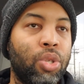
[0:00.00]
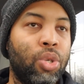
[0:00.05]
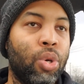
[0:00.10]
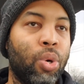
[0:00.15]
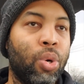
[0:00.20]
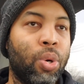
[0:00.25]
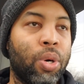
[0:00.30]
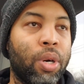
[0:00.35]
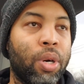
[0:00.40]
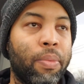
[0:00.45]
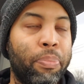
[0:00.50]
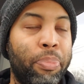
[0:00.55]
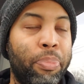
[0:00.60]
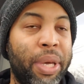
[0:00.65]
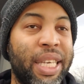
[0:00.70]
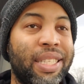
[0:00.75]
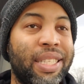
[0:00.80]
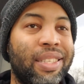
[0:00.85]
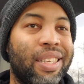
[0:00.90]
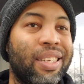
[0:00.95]
your
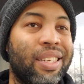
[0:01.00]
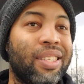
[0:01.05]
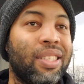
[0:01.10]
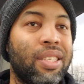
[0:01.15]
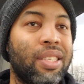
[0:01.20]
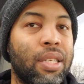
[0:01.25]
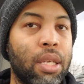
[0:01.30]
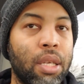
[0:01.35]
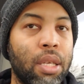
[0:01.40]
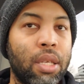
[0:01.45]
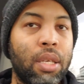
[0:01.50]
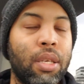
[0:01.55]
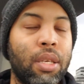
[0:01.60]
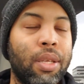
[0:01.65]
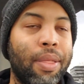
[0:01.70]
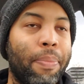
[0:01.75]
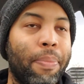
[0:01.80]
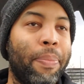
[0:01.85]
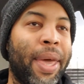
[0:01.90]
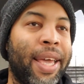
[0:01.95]
business
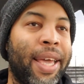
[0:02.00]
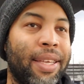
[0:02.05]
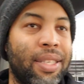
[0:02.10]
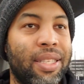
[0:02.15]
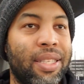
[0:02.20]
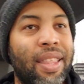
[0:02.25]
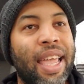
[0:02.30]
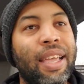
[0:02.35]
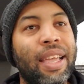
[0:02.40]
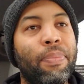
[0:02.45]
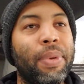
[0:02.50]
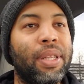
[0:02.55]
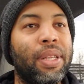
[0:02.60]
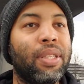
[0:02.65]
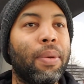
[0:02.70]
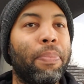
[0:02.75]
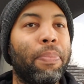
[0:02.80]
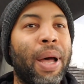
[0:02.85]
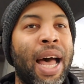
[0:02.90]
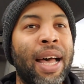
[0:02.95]
bank statement
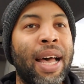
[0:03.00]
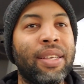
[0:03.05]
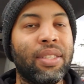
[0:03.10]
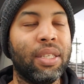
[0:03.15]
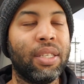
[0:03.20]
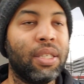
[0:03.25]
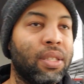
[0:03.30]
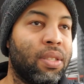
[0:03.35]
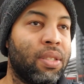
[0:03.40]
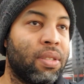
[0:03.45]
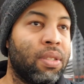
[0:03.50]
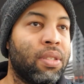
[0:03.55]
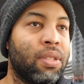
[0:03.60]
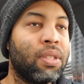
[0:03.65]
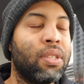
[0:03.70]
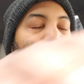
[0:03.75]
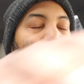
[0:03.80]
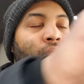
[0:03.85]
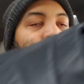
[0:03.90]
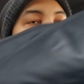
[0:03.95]
deposits,
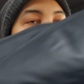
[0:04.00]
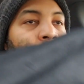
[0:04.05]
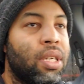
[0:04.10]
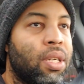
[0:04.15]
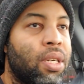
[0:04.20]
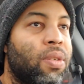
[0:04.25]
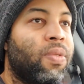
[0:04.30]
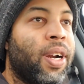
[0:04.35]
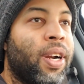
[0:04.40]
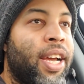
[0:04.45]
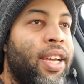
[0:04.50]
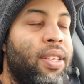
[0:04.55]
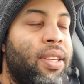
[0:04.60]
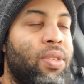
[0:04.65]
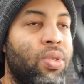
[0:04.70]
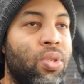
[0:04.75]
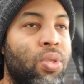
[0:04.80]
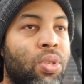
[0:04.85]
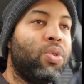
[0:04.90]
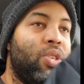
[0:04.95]
right?
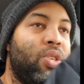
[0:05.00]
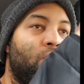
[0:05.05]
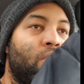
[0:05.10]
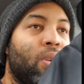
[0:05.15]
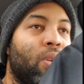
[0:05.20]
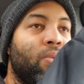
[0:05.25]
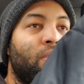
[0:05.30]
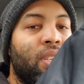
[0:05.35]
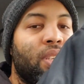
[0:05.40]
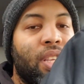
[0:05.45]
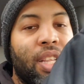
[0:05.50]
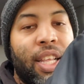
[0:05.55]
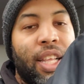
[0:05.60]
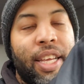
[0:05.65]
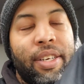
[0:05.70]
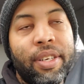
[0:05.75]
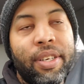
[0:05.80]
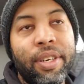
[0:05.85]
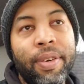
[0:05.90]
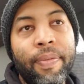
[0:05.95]
So when you go to the
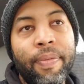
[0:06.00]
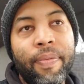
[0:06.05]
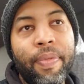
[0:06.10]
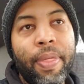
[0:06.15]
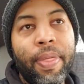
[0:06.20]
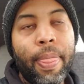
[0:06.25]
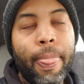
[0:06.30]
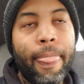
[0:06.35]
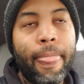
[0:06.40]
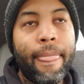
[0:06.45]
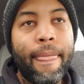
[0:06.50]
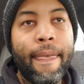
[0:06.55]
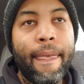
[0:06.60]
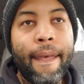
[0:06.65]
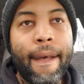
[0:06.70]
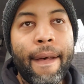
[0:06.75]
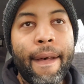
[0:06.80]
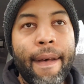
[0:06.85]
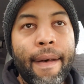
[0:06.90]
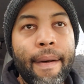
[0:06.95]
lender,
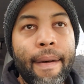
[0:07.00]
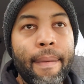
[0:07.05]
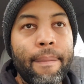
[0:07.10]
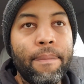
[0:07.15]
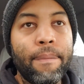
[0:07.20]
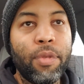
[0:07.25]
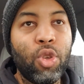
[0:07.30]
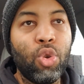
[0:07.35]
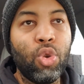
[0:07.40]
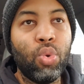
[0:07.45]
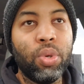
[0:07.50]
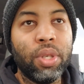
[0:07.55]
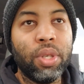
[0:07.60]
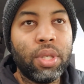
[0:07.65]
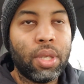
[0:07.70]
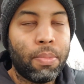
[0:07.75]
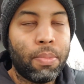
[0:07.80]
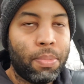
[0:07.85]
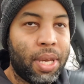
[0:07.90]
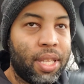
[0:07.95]
you will
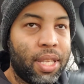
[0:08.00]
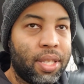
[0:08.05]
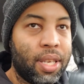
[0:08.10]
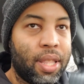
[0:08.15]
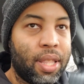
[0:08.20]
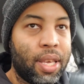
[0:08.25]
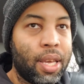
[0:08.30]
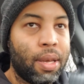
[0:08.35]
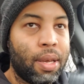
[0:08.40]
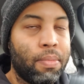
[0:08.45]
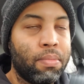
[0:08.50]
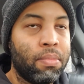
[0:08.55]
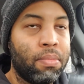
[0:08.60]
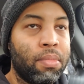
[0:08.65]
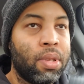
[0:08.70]
submit to them,